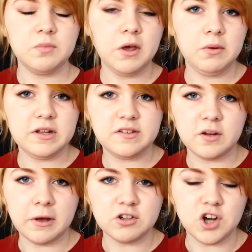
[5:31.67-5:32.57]
Despite what I
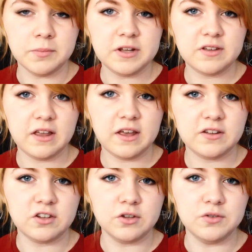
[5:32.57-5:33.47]
said about Sharpies, I
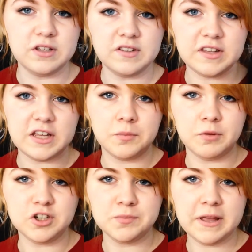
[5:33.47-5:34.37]
like to use these ink
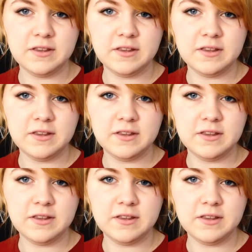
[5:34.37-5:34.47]
brush